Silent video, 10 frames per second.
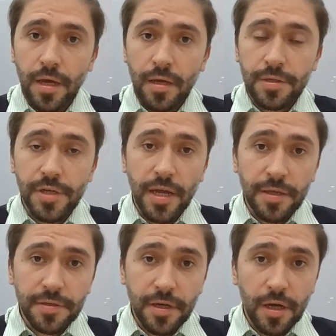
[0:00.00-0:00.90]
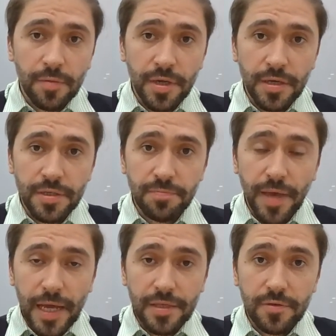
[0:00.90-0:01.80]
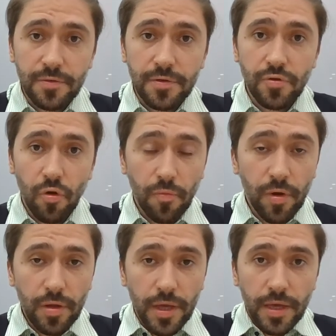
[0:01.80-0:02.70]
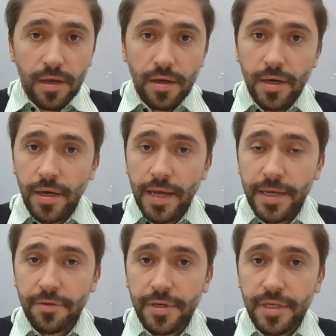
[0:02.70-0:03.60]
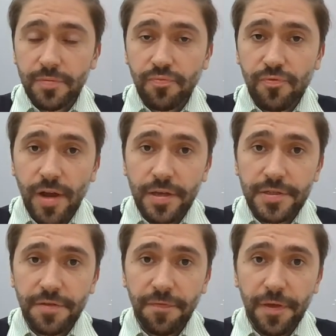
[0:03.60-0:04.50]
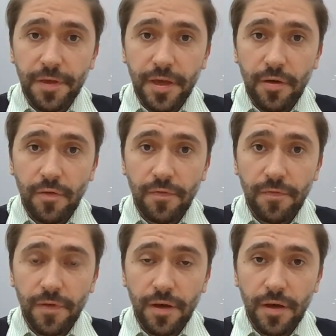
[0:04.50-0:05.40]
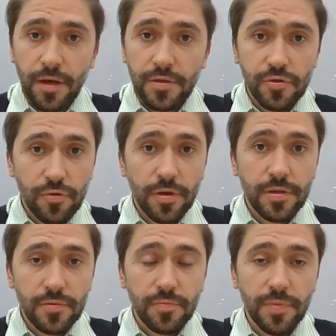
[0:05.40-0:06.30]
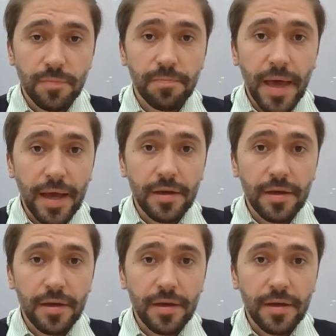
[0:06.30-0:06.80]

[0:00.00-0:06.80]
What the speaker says: China's economy is back to normal. I cannot express the feeling of joy to be back